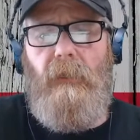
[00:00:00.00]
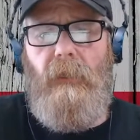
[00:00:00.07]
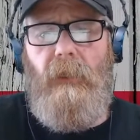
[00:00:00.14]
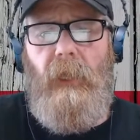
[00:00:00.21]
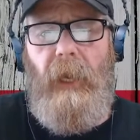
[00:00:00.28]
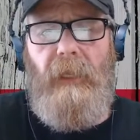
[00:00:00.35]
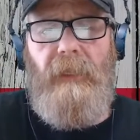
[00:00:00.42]

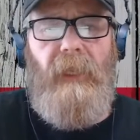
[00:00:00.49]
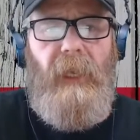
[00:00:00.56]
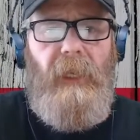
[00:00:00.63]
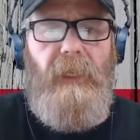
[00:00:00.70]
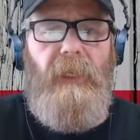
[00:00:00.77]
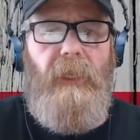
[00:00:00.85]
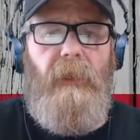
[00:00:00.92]
has
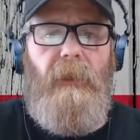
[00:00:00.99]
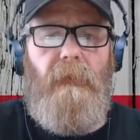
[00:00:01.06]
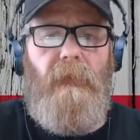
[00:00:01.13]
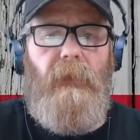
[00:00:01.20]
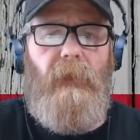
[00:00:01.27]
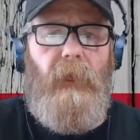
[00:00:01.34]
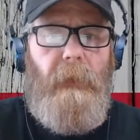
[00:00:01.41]

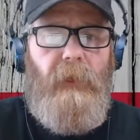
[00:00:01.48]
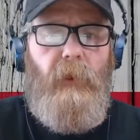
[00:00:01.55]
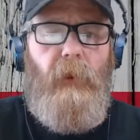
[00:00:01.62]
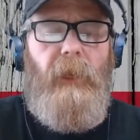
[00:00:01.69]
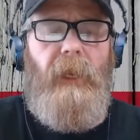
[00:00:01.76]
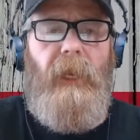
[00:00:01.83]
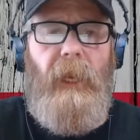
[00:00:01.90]

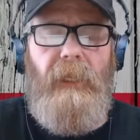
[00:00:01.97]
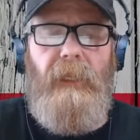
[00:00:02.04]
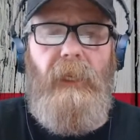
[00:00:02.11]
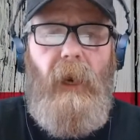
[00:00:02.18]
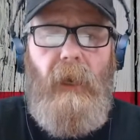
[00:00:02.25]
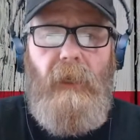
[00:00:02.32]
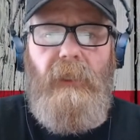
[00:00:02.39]
anti-inflammatory
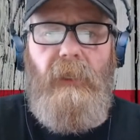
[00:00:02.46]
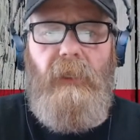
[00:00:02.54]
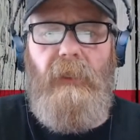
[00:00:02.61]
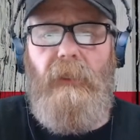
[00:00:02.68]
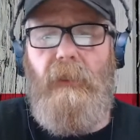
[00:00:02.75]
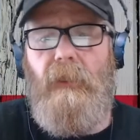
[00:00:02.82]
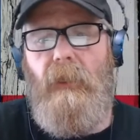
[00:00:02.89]

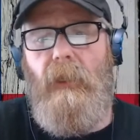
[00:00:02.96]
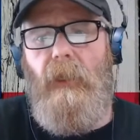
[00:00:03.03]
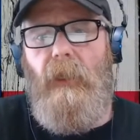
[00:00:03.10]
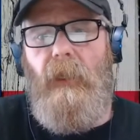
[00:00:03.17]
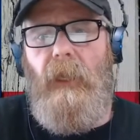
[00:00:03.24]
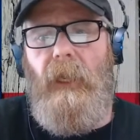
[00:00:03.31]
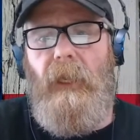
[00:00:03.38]
antioxidants,
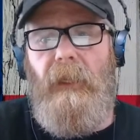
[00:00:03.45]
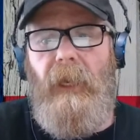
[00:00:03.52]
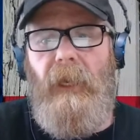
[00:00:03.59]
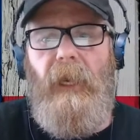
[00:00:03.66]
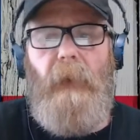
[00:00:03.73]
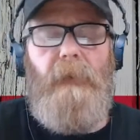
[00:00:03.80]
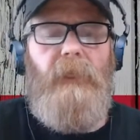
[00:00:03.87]
and that
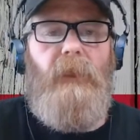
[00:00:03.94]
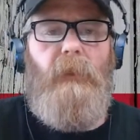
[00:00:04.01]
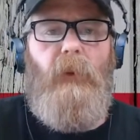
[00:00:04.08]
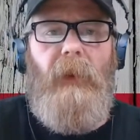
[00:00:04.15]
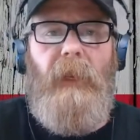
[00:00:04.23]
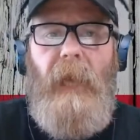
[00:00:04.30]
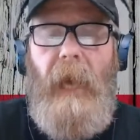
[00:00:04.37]
helps to
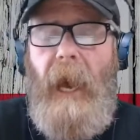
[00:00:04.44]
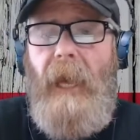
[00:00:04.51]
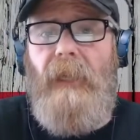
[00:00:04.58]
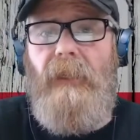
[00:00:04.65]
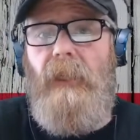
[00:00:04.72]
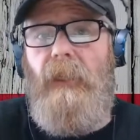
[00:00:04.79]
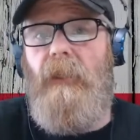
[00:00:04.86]
prevent
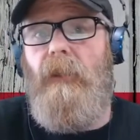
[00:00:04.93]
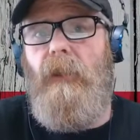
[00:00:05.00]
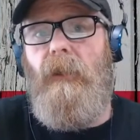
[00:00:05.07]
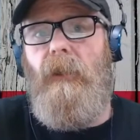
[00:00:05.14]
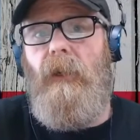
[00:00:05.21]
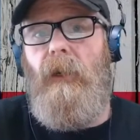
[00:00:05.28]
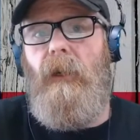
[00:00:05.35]
acne,
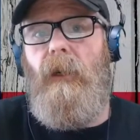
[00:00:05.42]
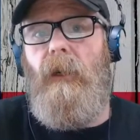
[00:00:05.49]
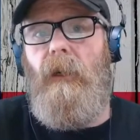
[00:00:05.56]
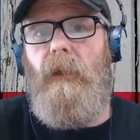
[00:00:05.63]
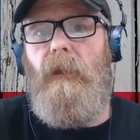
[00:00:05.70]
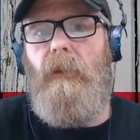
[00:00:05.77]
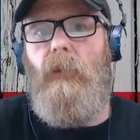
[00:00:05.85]

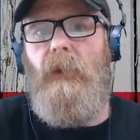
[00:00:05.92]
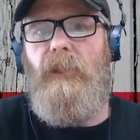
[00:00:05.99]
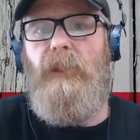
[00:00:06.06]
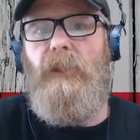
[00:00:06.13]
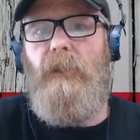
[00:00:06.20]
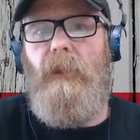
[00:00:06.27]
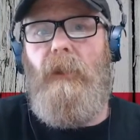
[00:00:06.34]

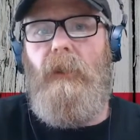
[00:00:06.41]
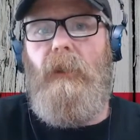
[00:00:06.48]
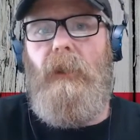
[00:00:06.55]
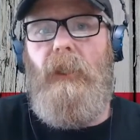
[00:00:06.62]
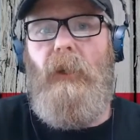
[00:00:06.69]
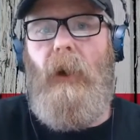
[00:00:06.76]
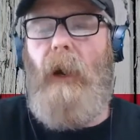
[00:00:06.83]
which,
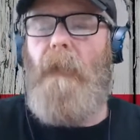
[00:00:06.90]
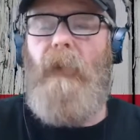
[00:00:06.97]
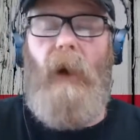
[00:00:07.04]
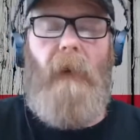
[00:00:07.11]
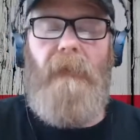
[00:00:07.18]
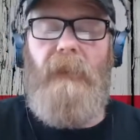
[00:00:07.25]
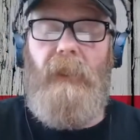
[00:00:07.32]
I'm
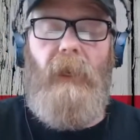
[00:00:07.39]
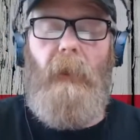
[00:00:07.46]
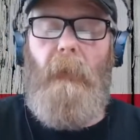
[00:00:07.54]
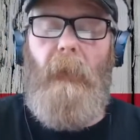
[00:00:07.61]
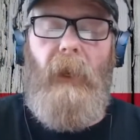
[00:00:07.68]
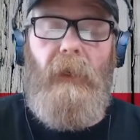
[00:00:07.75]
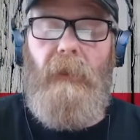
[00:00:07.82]
obviously not a
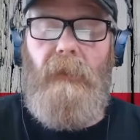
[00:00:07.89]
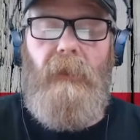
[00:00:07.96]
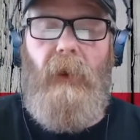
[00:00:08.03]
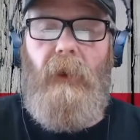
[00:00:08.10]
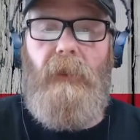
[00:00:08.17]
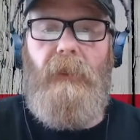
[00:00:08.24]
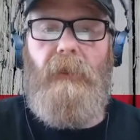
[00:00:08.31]
medical
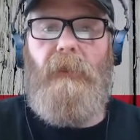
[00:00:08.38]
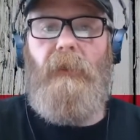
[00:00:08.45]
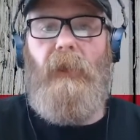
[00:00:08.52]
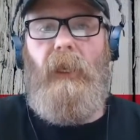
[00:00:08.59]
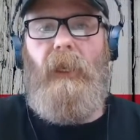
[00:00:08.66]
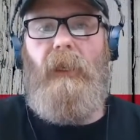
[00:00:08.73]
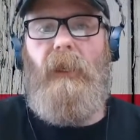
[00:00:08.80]
doctor,
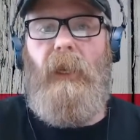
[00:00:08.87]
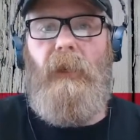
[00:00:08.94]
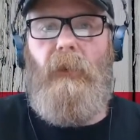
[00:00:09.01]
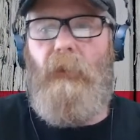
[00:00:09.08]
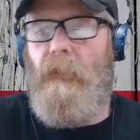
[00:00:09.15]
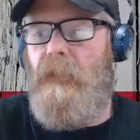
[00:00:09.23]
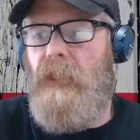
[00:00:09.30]
and I
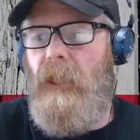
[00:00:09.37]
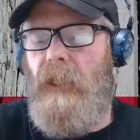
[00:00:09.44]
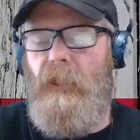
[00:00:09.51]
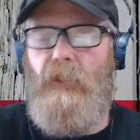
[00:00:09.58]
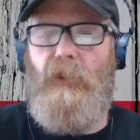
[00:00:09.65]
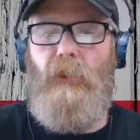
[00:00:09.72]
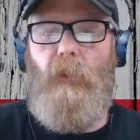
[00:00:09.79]
don't say
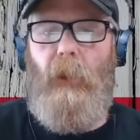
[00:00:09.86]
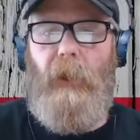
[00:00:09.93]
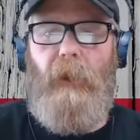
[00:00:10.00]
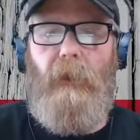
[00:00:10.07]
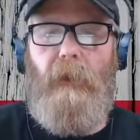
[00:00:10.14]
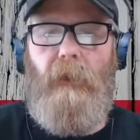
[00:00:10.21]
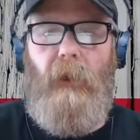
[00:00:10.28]
you should
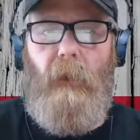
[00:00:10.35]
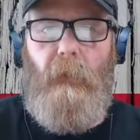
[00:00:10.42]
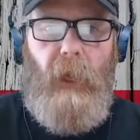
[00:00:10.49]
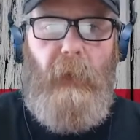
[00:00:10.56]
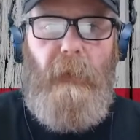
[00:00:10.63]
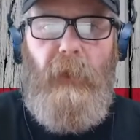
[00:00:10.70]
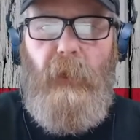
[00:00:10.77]
wear
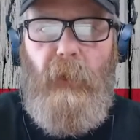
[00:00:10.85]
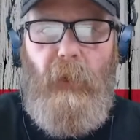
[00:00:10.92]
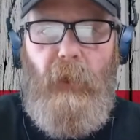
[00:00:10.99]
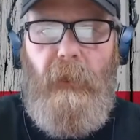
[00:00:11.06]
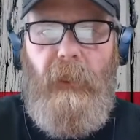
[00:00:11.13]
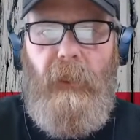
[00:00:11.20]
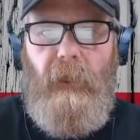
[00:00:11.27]
my beard oil
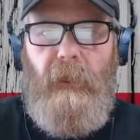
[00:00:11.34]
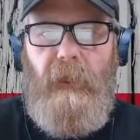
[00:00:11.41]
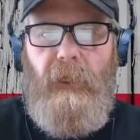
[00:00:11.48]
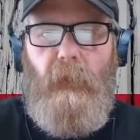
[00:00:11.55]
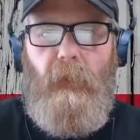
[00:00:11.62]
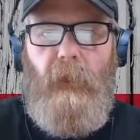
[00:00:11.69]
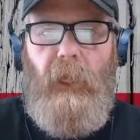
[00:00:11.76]
because
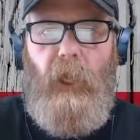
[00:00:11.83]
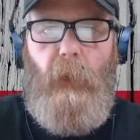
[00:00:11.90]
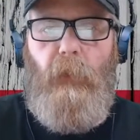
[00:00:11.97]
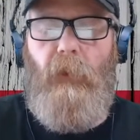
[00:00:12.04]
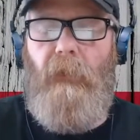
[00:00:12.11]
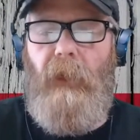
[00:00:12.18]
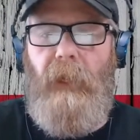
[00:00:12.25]
it will help
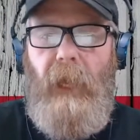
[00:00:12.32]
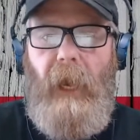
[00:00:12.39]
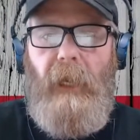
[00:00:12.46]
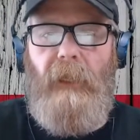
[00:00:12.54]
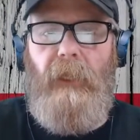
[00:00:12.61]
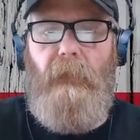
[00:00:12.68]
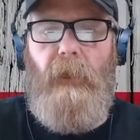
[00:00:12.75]
prevent
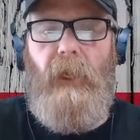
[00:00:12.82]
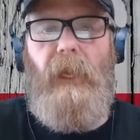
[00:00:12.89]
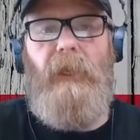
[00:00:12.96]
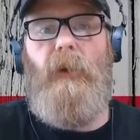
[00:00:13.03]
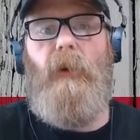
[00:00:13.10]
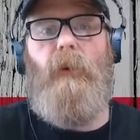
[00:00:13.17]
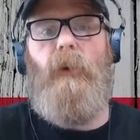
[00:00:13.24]
acne. But I
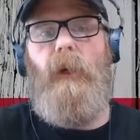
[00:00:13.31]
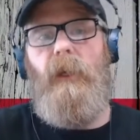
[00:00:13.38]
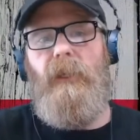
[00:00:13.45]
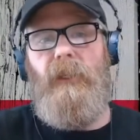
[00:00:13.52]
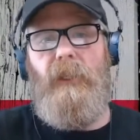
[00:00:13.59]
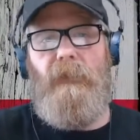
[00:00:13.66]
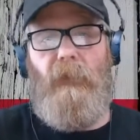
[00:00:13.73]
know
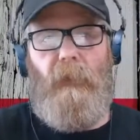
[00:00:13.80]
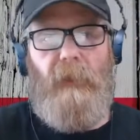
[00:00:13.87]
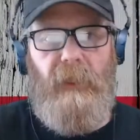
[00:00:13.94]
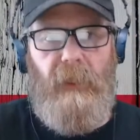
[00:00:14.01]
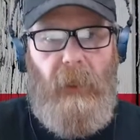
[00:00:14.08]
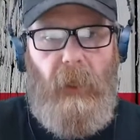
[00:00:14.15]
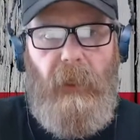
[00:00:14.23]
just from
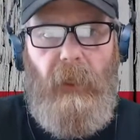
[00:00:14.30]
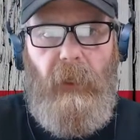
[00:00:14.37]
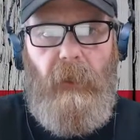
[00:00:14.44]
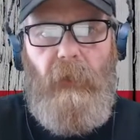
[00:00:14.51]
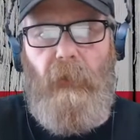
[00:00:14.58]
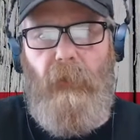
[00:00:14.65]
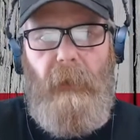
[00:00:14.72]

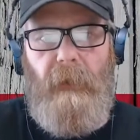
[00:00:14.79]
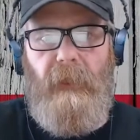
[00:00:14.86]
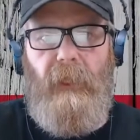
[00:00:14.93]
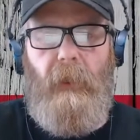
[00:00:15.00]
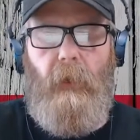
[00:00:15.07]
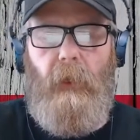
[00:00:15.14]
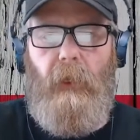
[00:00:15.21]
studying
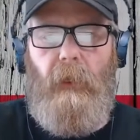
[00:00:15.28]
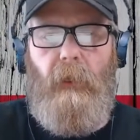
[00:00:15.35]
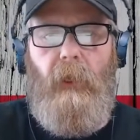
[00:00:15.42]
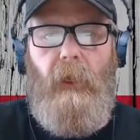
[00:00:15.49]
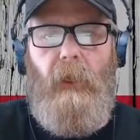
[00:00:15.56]
grapeseed oil,